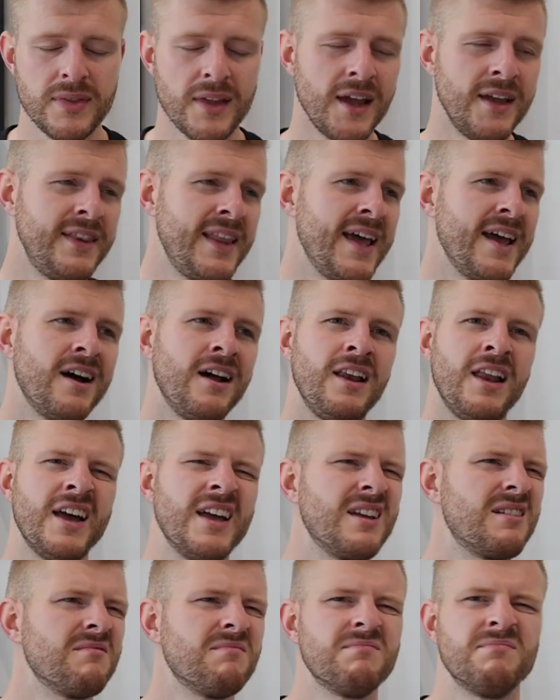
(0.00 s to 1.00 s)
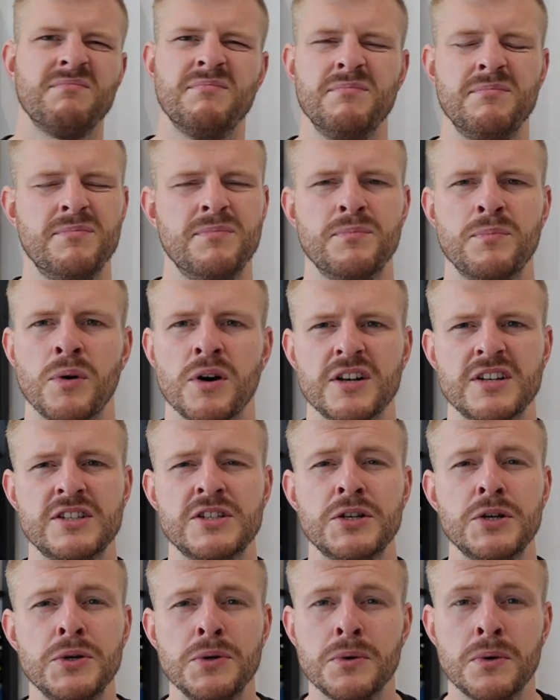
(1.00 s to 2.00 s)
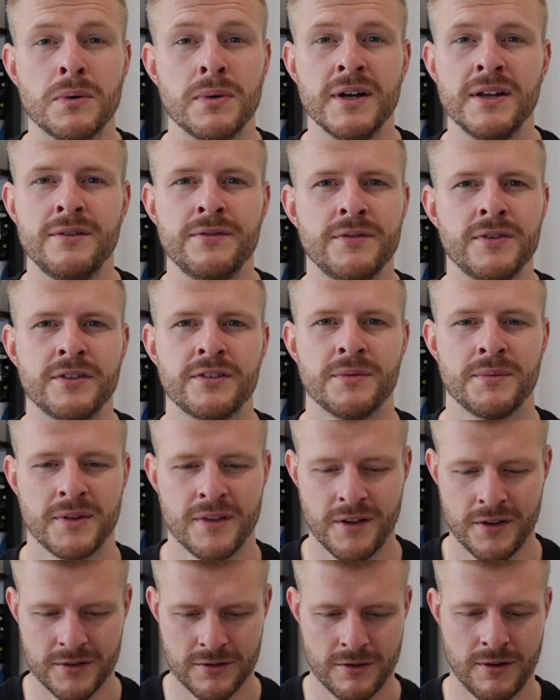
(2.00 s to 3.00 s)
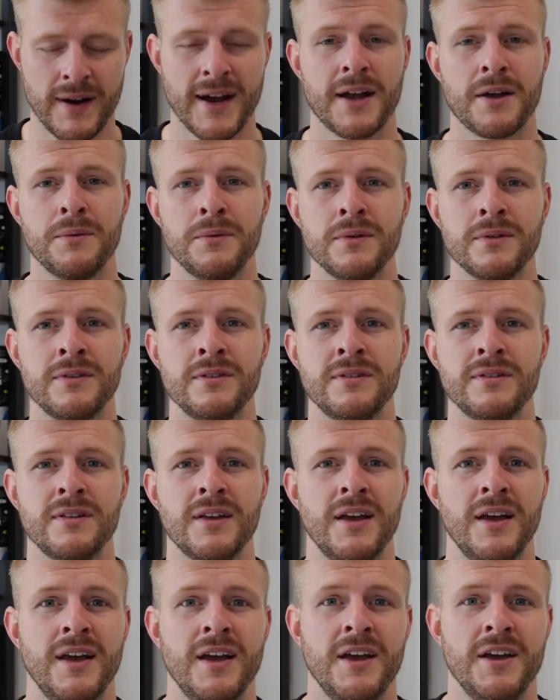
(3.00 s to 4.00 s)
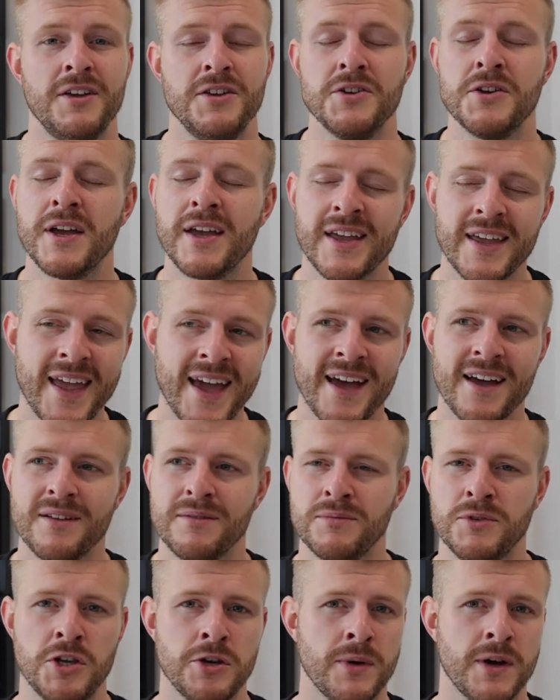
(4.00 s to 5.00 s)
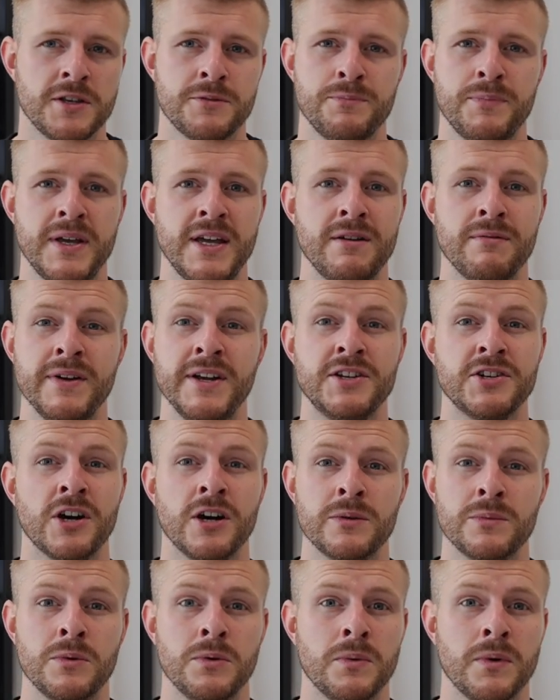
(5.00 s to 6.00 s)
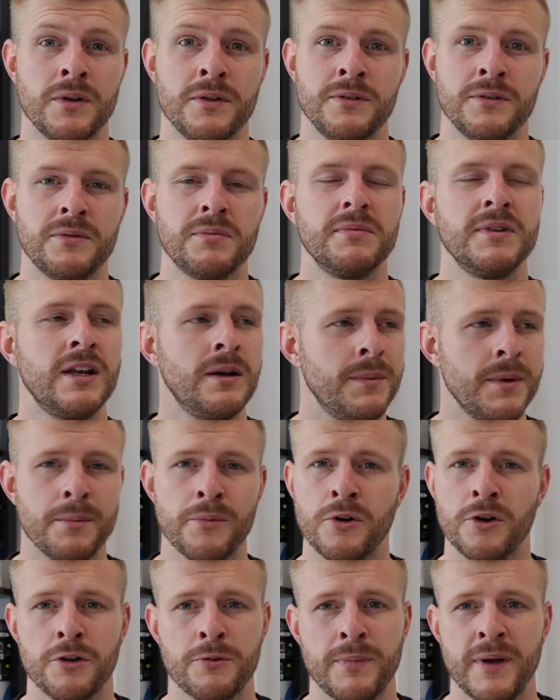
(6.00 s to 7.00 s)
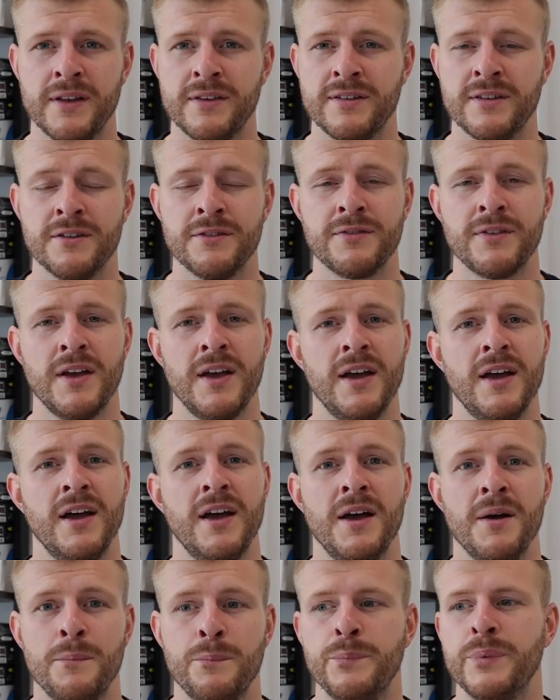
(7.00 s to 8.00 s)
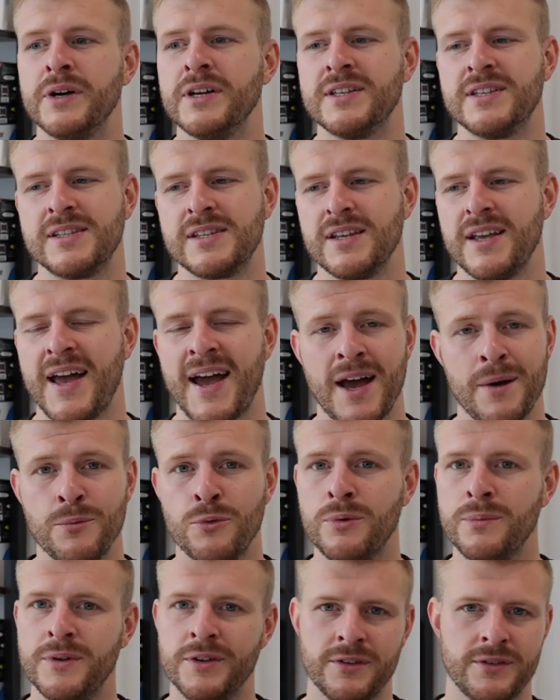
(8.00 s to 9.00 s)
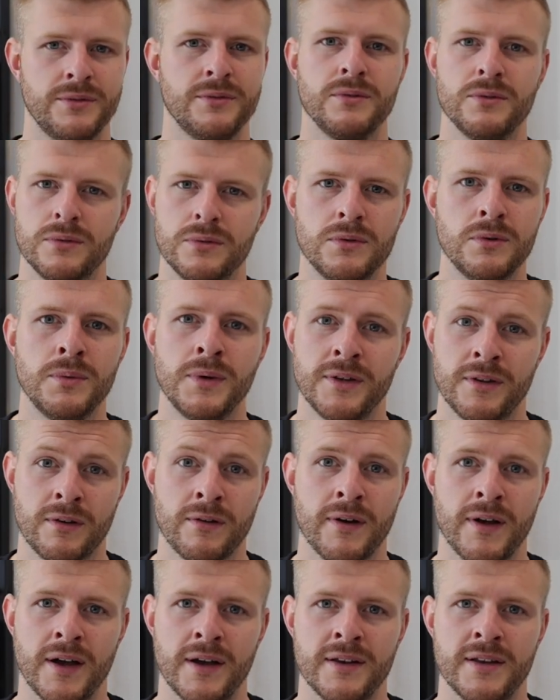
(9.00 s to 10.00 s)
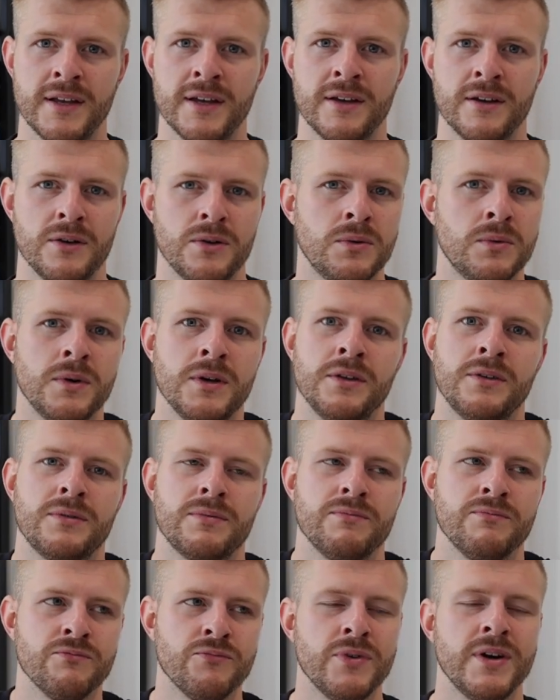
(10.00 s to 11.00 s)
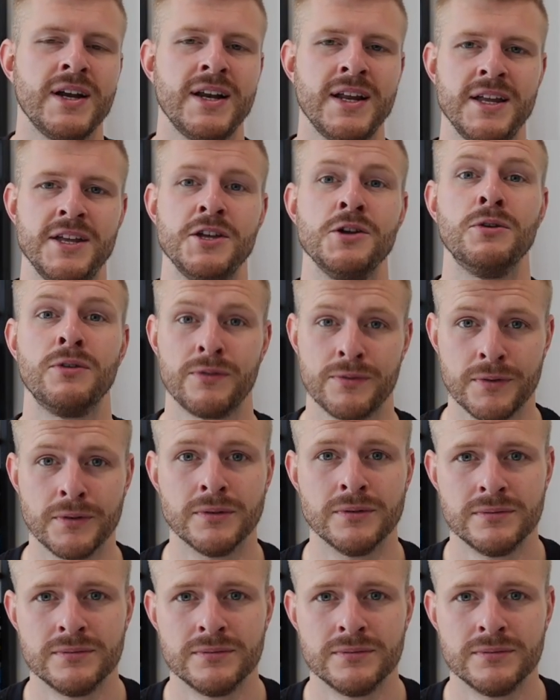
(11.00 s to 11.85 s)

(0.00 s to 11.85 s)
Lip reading: And they are like, what, £2 for some of those crack ones? You can get USB rechargeable ones, a little bit more expensive, but hand warmers, always a great idea, always really useful.